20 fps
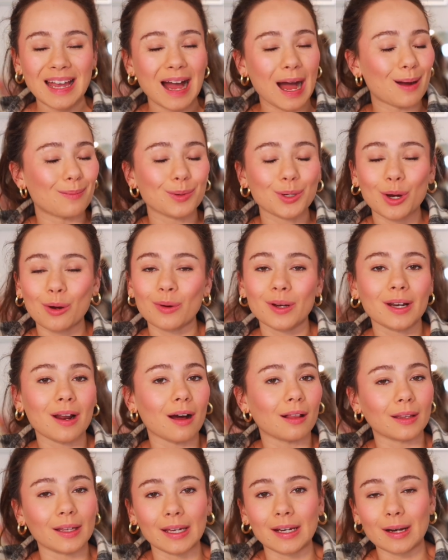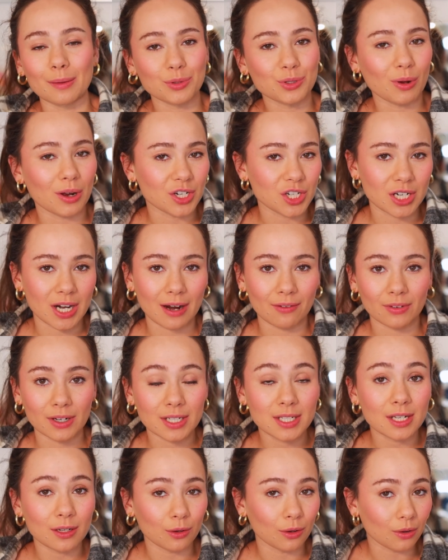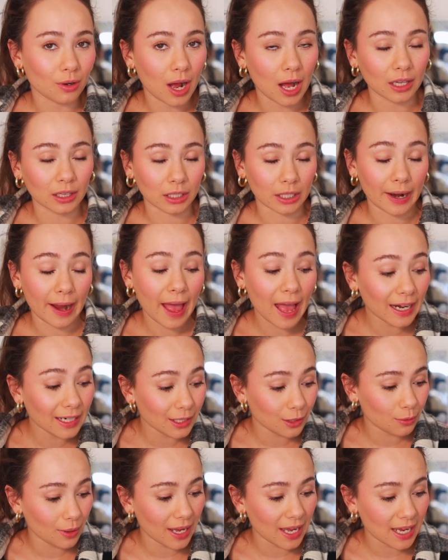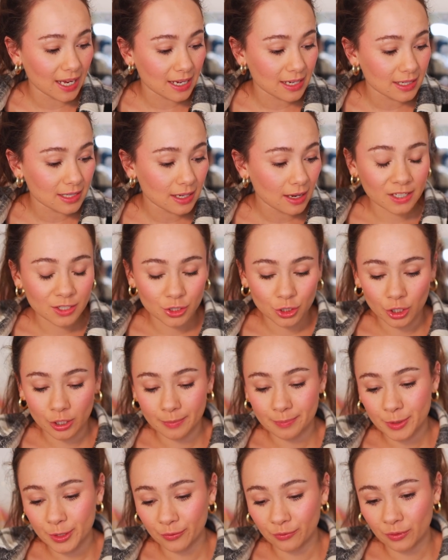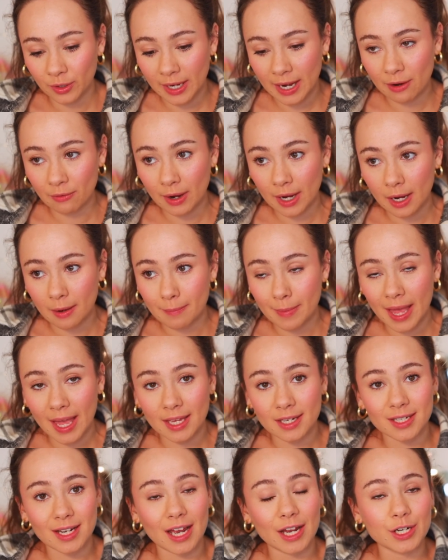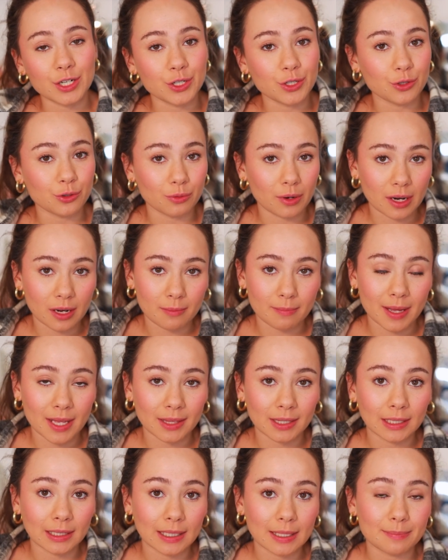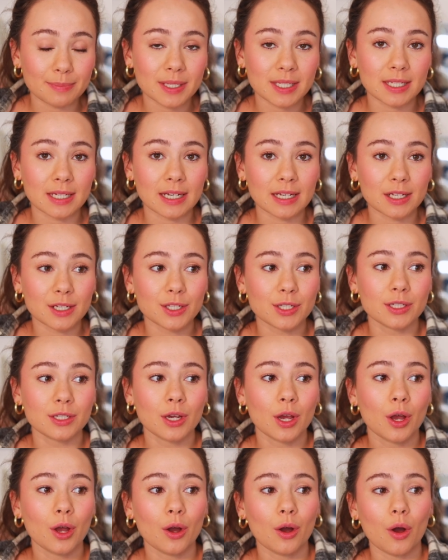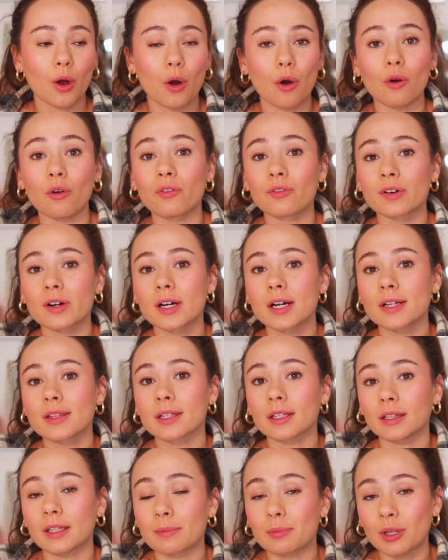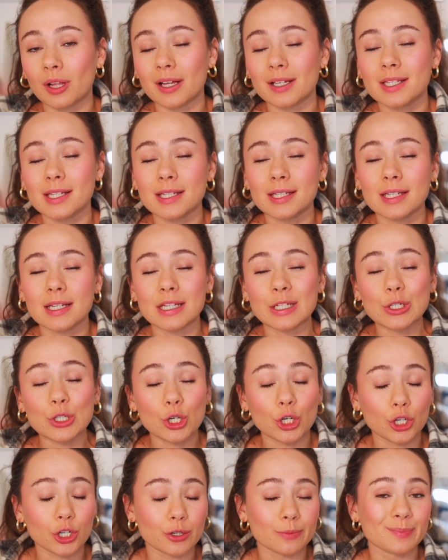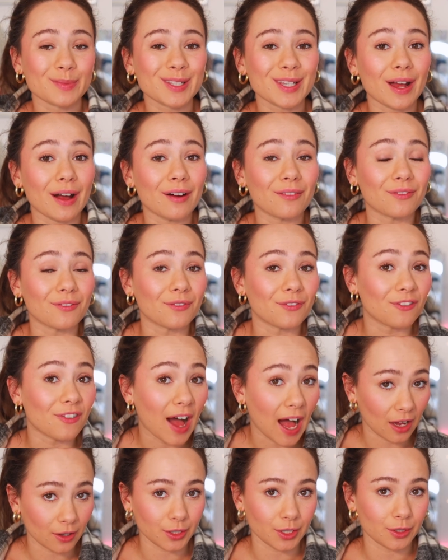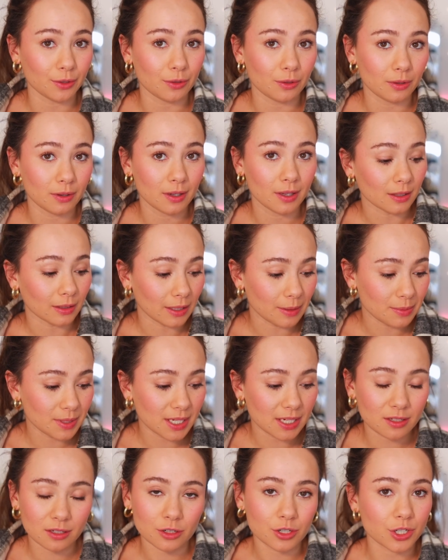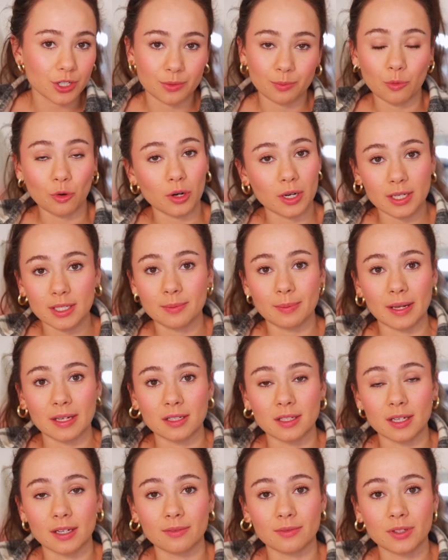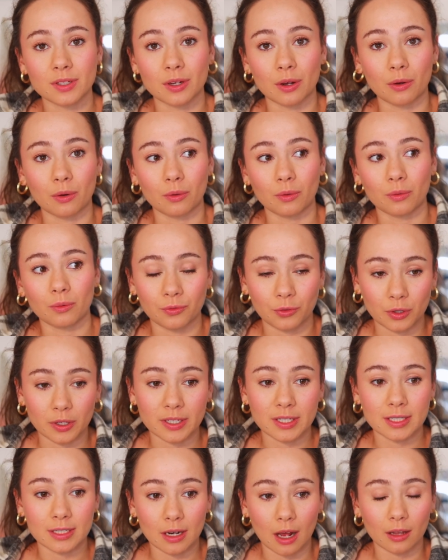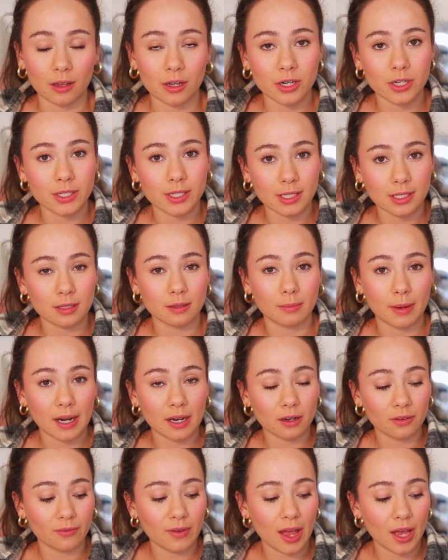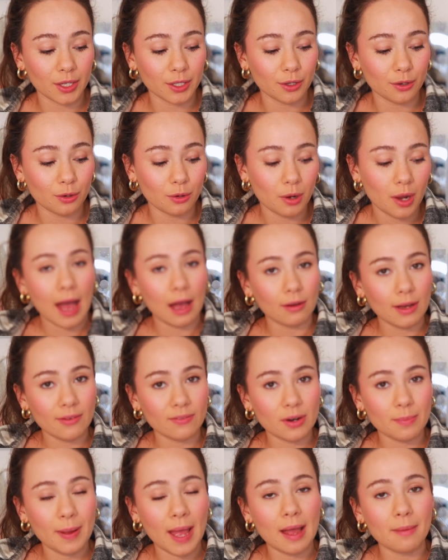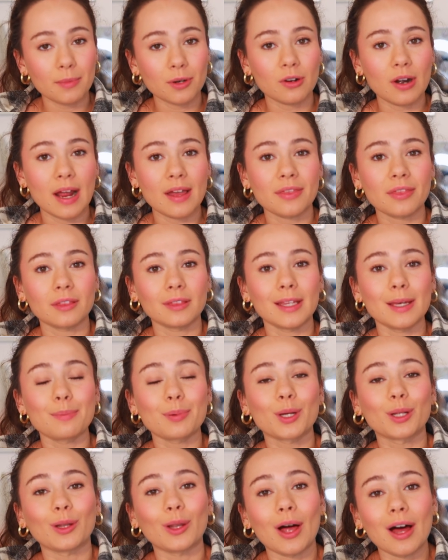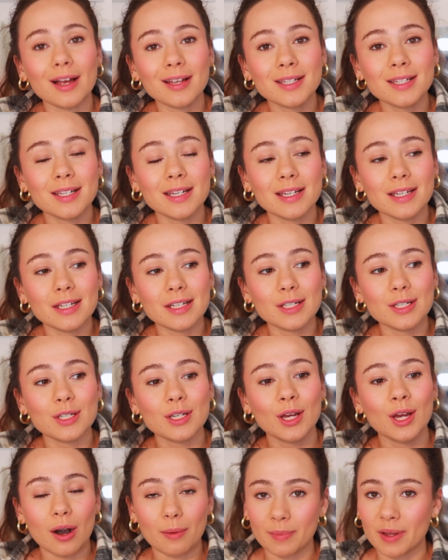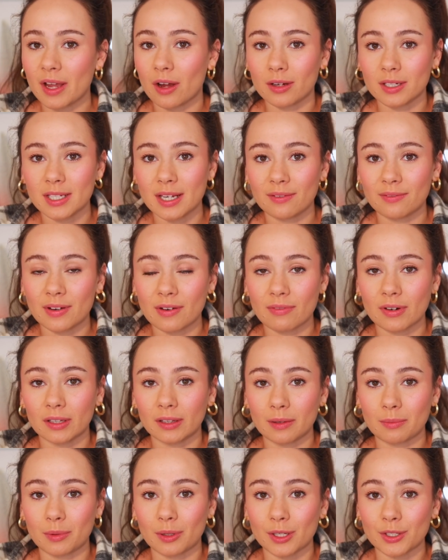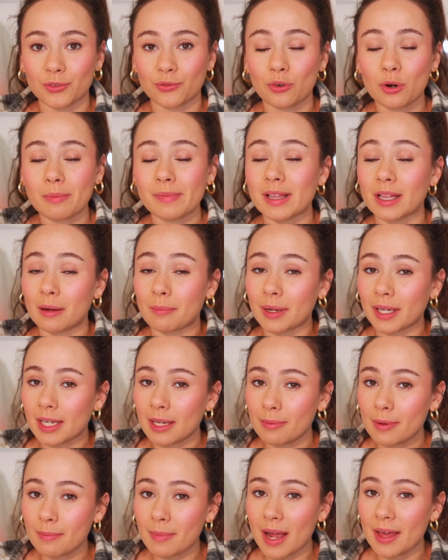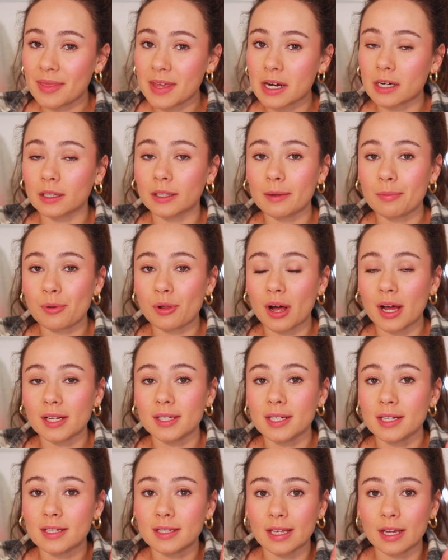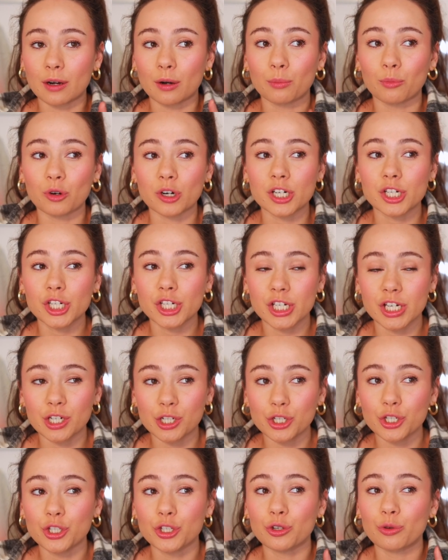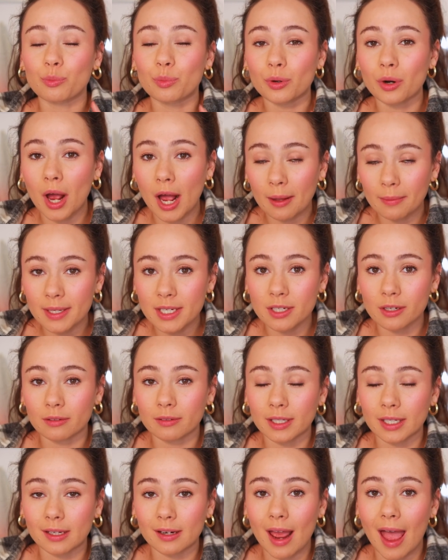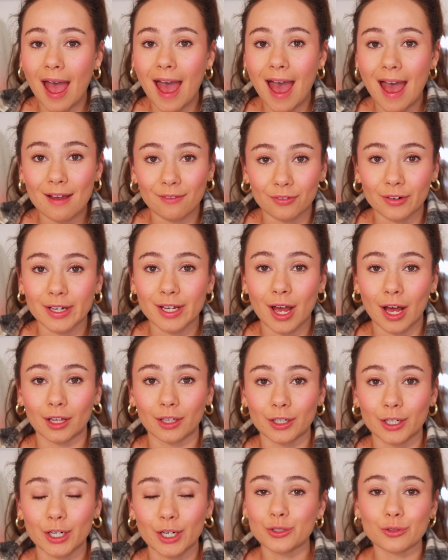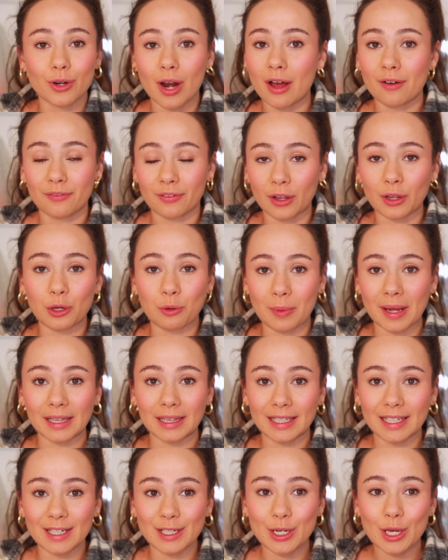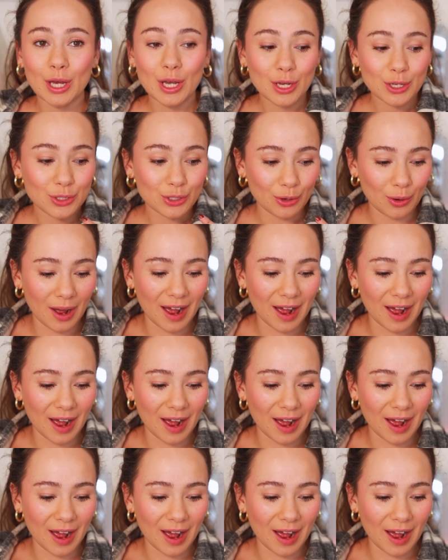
I'm going all in. I'm swatching every single color anyways. In terms of what I recommend, I do recommend the lipsticks over the lip glosses in terms of value. The lipsticks are just more expensive, so $14 is a better value. However, Pat McGrath lip glosses are my all time favorite lip gloss formula, but keep in mind they are lip glosses, they are more sheer, so you probably don't need every color. Do not follow my lead. So